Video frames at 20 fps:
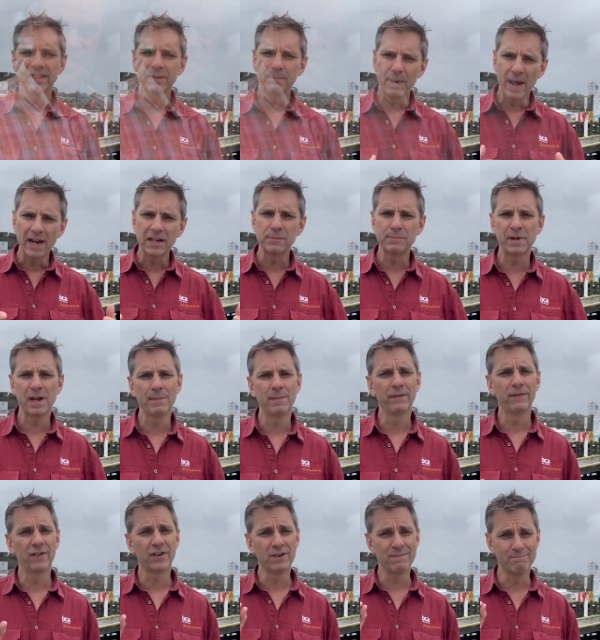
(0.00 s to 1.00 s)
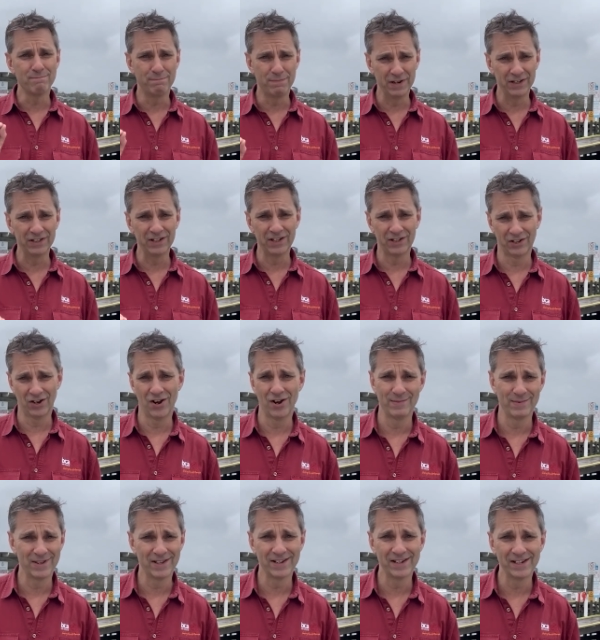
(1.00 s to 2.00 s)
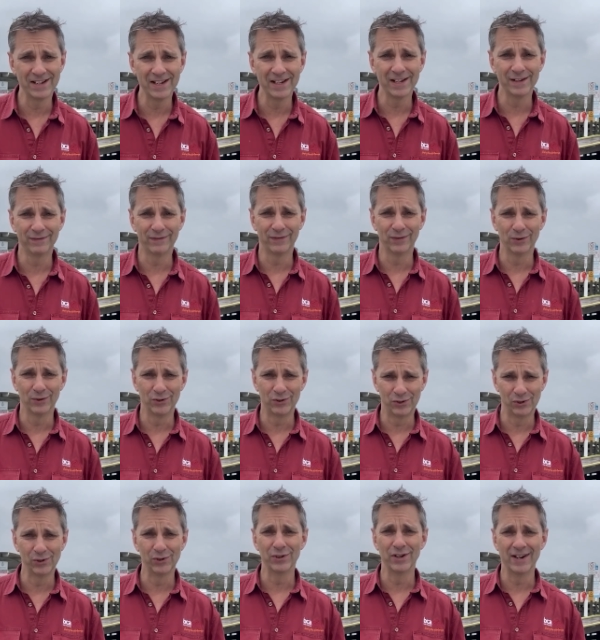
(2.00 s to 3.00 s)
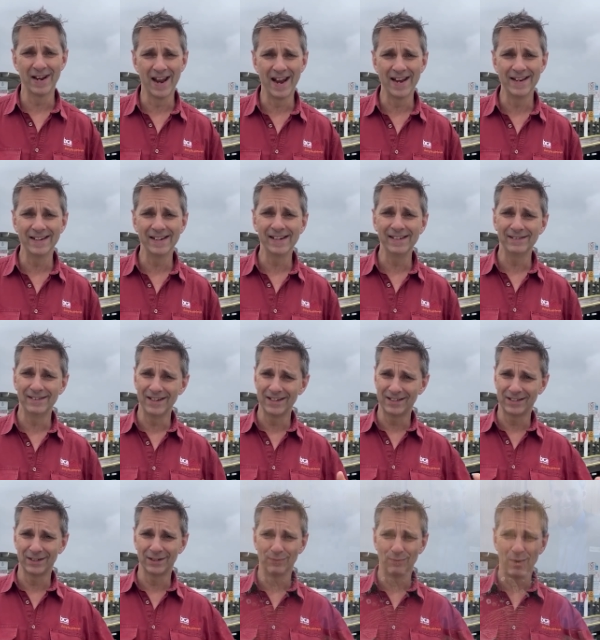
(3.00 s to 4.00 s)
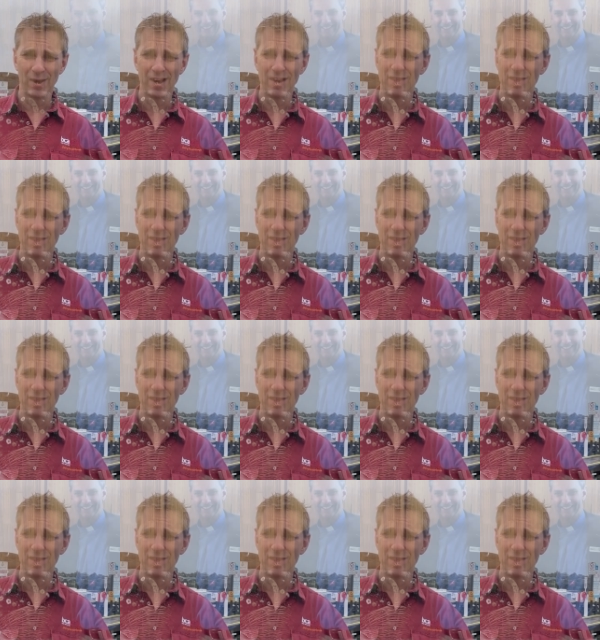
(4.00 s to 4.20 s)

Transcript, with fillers: about to become a very busy time of the year for Jude and Andy. This is when